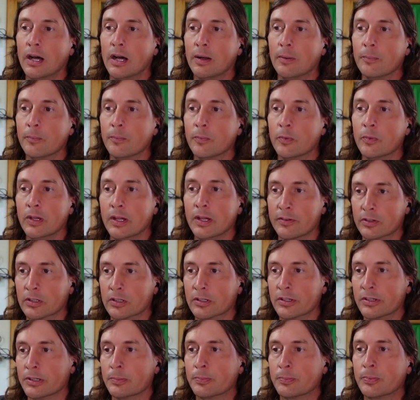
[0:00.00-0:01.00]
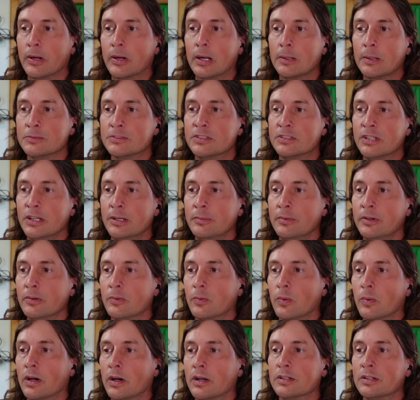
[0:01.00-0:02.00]
We have a clear problem
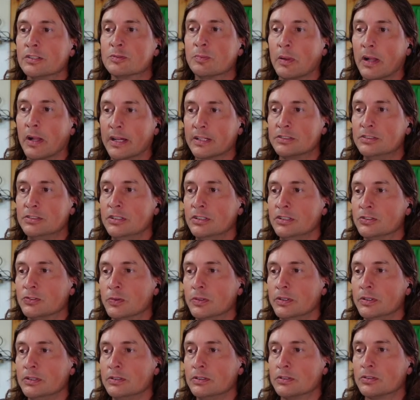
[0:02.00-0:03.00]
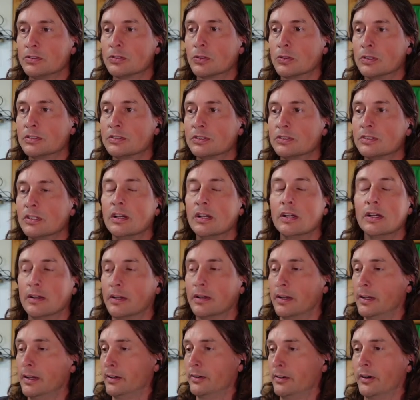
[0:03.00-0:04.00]
statement. WADA's blockchain resource.
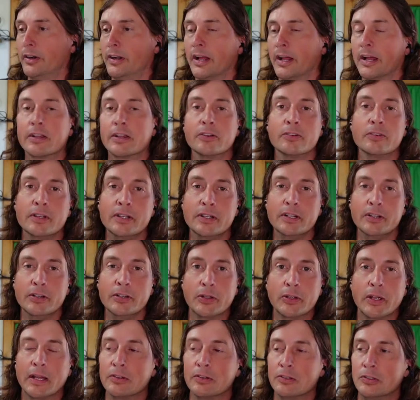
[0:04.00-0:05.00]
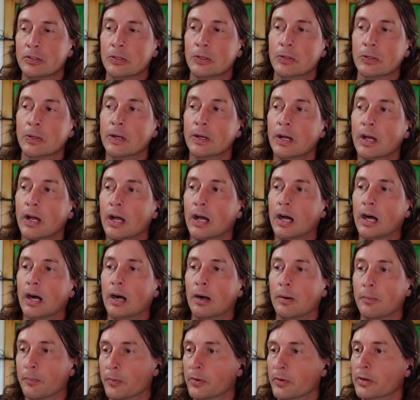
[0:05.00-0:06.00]
Hey, great, I can read, you can too.
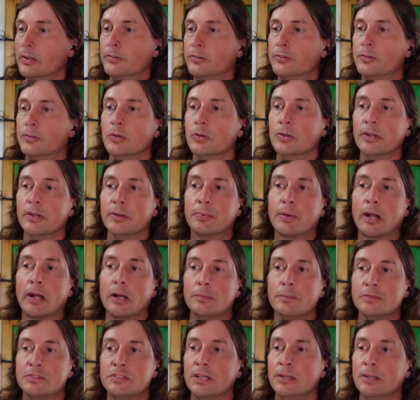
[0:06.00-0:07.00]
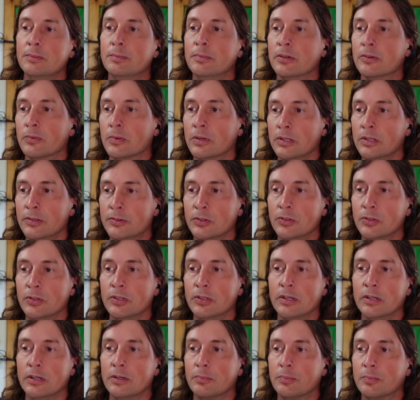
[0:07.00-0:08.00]
Read through the problem statement, read
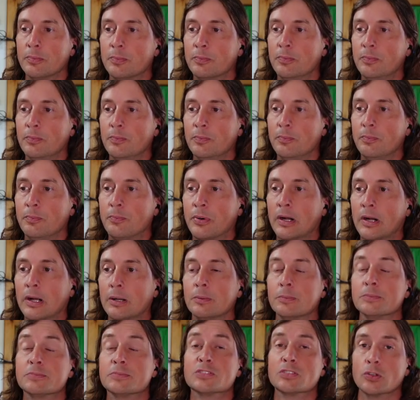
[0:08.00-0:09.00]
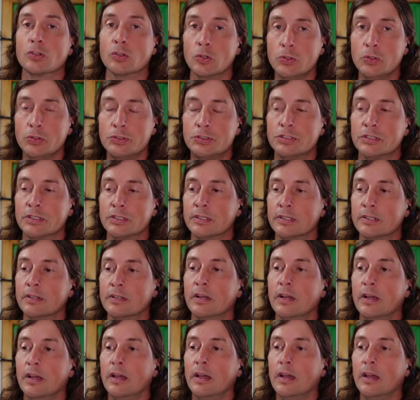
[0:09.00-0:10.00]
through the problem solution,
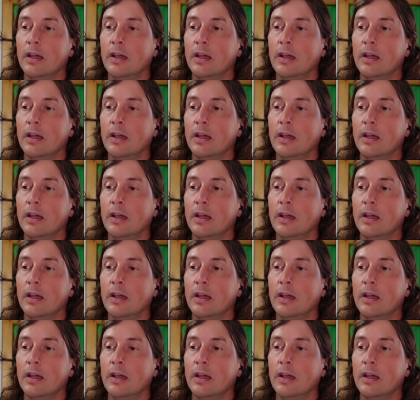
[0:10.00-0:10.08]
